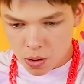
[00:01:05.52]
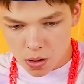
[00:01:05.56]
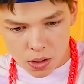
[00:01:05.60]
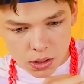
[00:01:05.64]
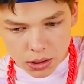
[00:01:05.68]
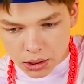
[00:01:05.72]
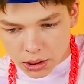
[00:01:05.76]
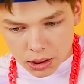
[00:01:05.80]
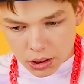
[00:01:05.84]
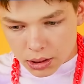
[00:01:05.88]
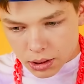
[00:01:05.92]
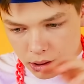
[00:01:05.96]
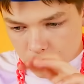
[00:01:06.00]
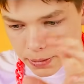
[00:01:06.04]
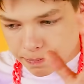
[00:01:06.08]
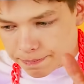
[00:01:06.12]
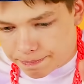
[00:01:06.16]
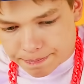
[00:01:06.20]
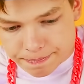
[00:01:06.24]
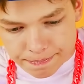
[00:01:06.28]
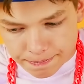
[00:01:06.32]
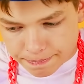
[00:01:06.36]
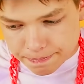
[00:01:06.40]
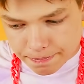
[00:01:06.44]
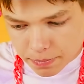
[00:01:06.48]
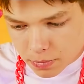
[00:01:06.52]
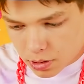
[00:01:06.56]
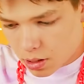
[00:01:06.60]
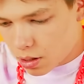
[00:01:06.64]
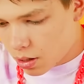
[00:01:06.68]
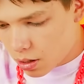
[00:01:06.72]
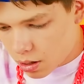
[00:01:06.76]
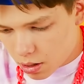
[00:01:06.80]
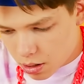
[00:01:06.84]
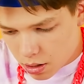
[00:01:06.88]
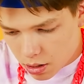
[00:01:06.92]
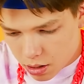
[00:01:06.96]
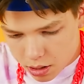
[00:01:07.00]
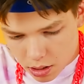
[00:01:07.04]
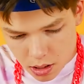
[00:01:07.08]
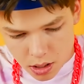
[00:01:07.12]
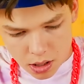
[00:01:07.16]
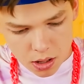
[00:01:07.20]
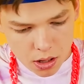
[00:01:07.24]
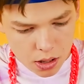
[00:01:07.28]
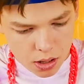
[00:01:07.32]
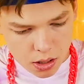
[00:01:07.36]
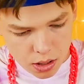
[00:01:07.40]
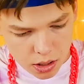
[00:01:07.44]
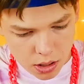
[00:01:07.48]
Destroyer. Let's see if
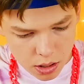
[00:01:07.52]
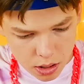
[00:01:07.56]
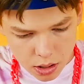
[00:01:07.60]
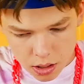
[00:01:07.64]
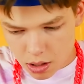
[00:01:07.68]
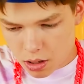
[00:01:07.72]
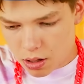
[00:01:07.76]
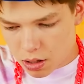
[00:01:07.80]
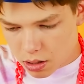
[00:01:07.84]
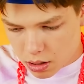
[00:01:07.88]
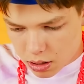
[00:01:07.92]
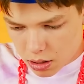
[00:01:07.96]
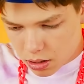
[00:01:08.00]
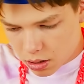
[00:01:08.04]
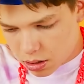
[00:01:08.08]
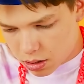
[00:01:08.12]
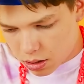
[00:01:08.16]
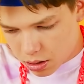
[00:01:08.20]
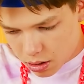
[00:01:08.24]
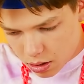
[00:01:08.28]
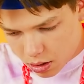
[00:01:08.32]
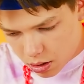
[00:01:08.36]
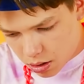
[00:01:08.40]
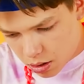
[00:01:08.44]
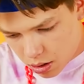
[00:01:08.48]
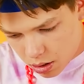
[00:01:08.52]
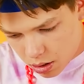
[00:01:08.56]
Buddy can turn this one around.